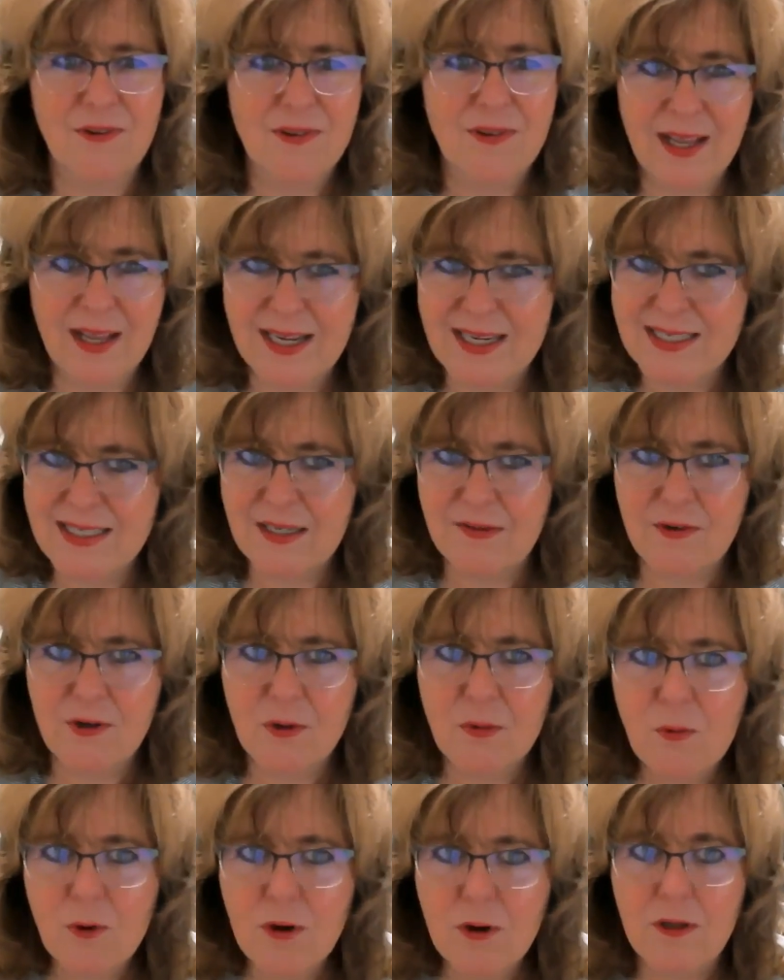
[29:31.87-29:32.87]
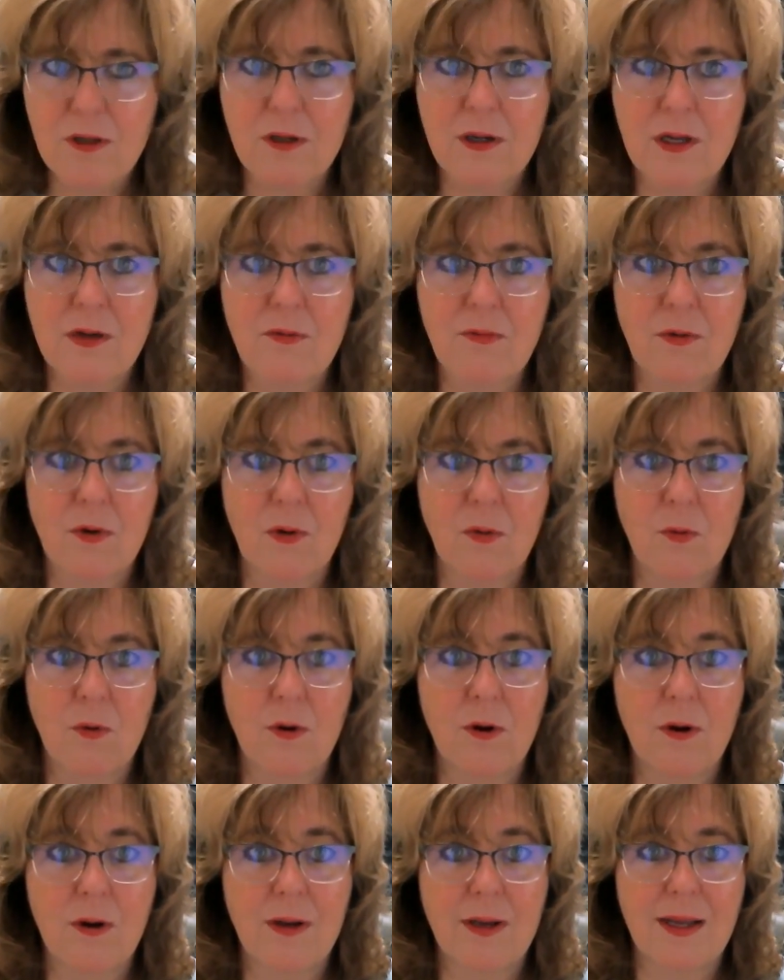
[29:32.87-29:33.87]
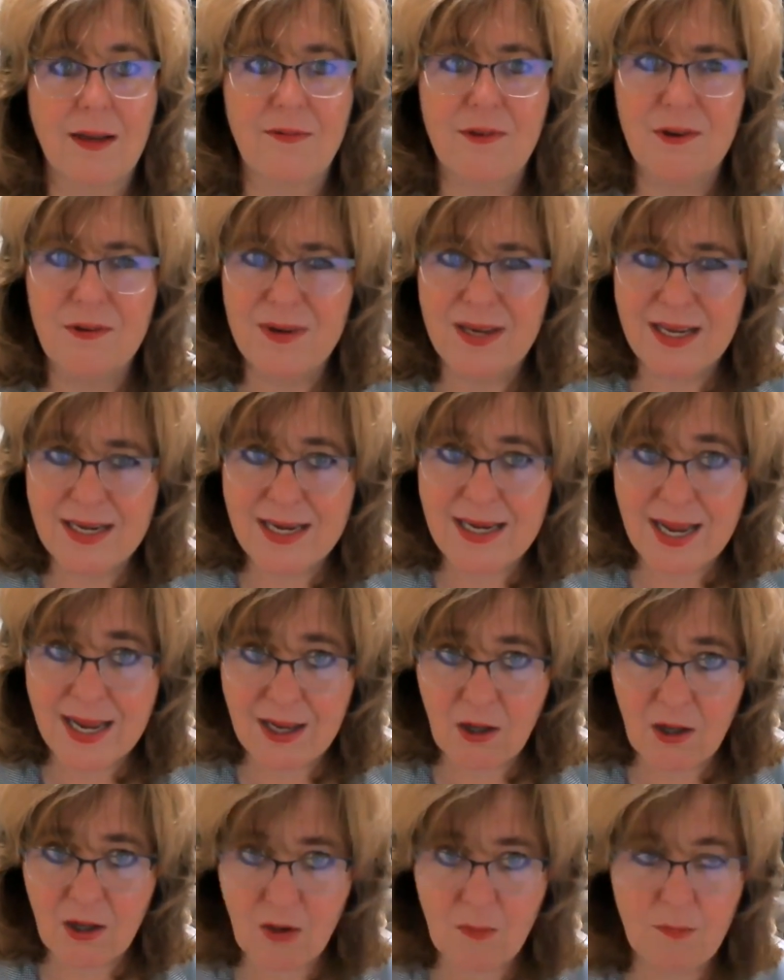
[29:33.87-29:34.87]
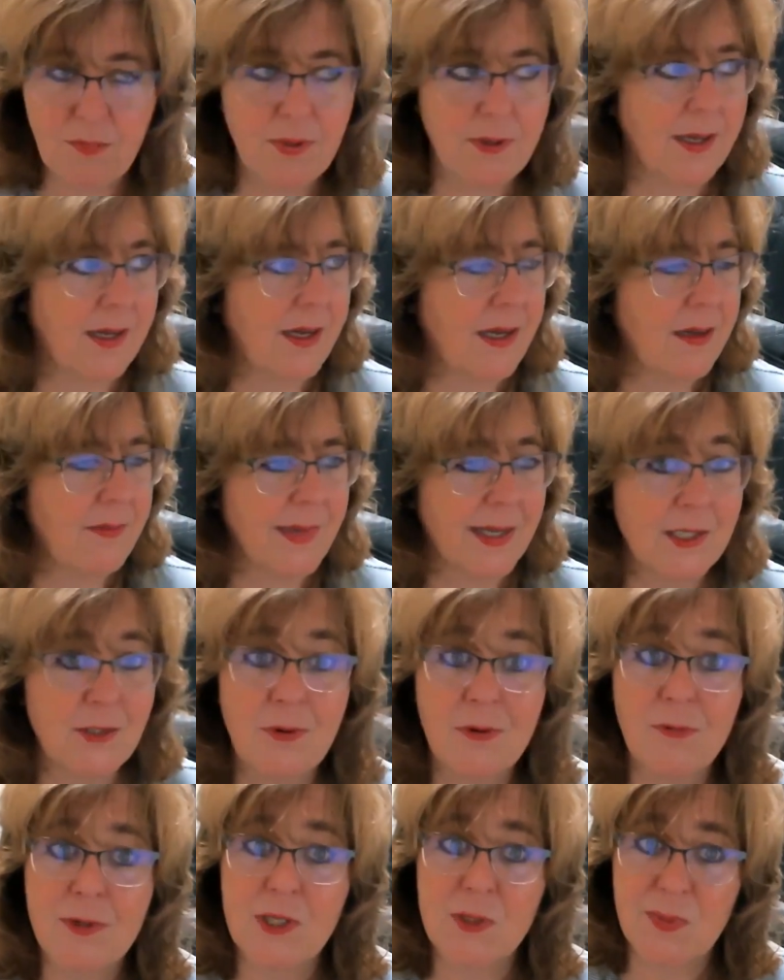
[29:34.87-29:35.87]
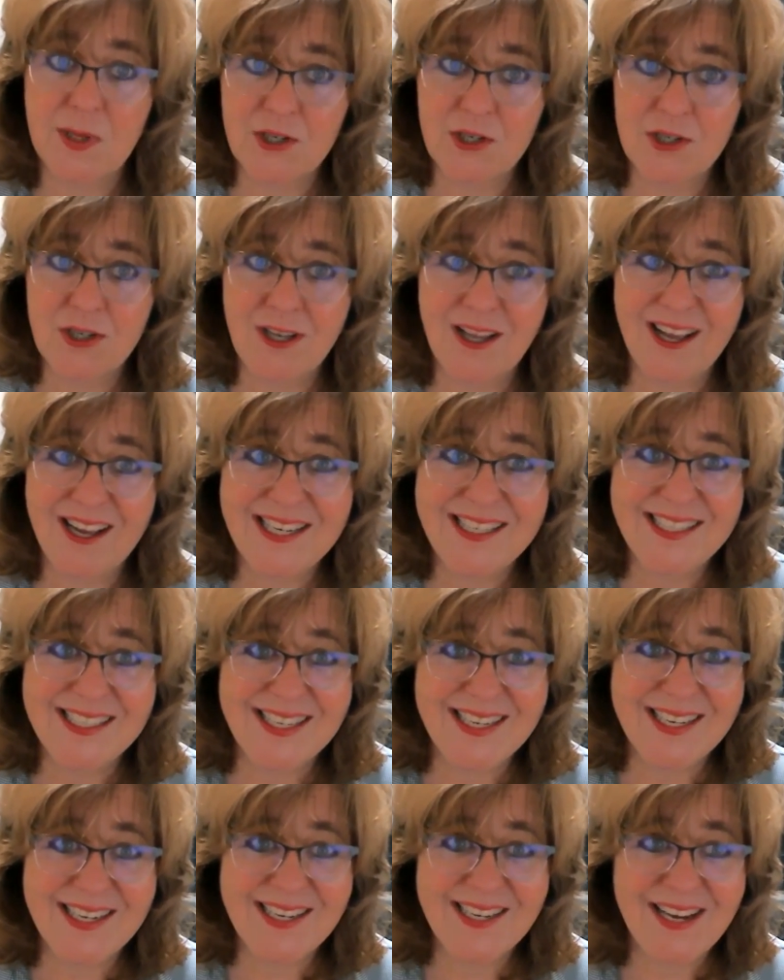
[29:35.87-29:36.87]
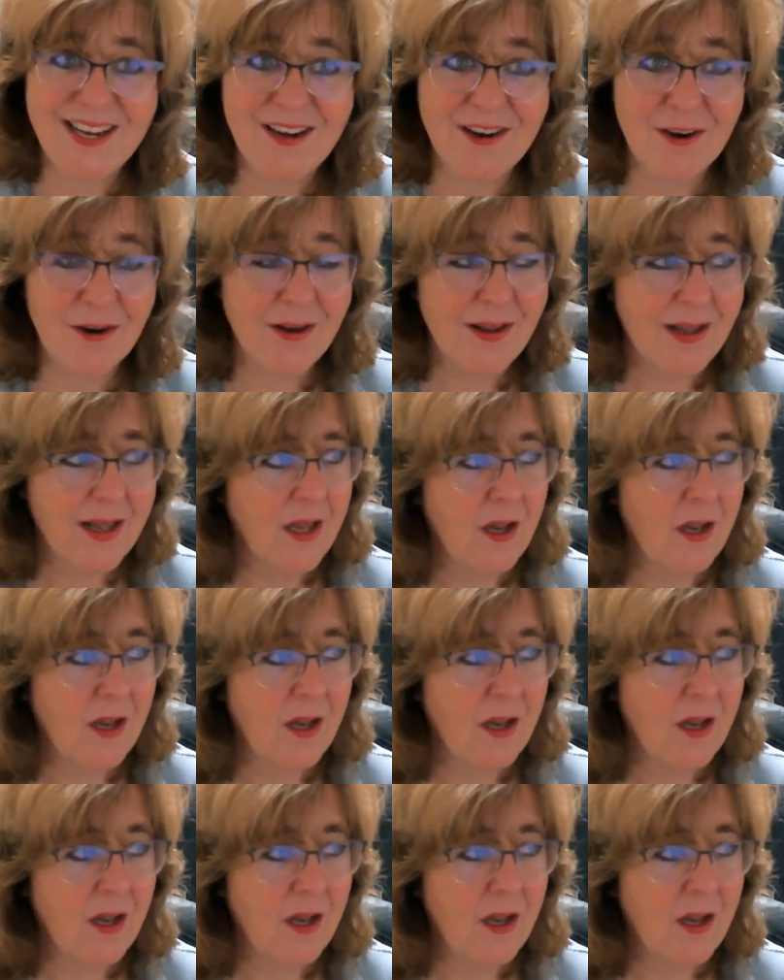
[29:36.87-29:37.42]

like I said, if you're looking for work, if you need help, that's what we specialize in here.